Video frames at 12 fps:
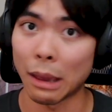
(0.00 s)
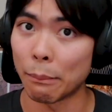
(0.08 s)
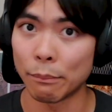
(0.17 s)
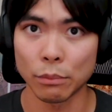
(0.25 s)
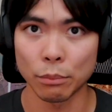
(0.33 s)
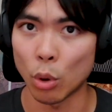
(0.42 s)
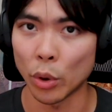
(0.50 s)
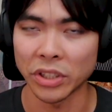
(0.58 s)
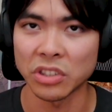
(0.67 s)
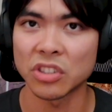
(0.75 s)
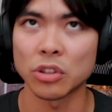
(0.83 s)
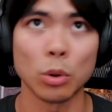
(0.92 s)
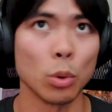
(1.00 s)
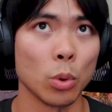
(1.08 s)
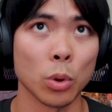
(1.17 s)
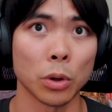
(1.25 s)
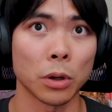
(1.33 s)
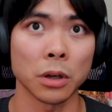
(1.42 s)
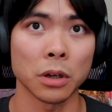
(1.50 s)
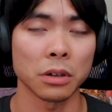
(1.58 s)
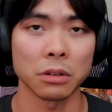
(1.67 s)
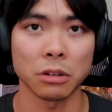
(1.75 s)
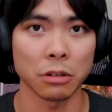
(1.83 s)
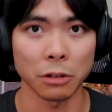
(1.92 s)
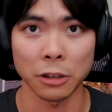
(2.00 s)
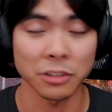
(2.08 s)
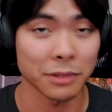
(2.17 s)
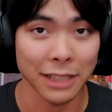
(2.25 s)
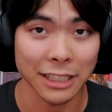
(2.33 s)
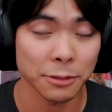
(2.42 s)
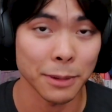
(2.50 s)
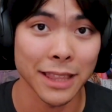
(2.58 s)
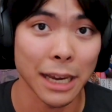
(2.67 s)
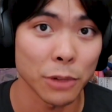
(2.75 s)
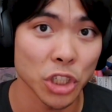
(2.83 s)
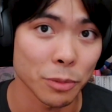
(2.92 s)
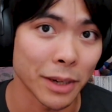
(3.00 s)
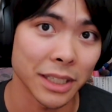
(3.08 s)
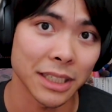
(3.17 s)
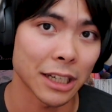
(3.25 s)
points or spend that much money.